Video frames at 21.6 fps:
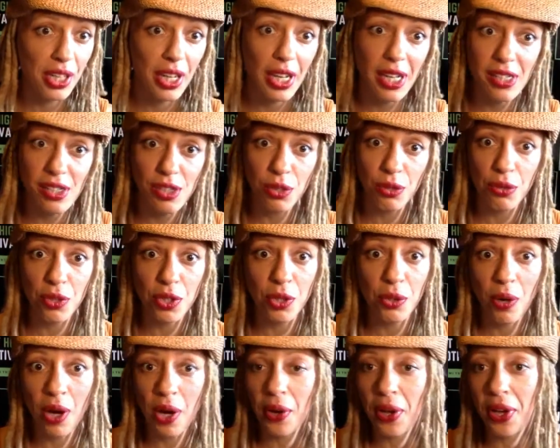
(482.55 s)
that's on
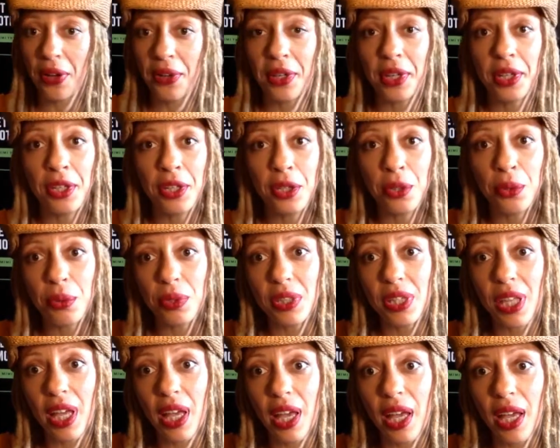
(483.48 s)
you. I don't have nothing to do with
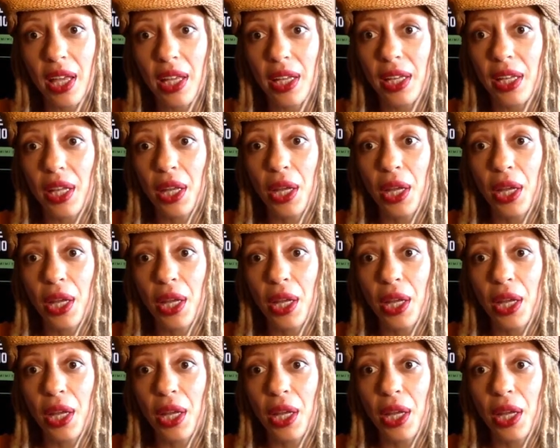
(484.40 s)
that.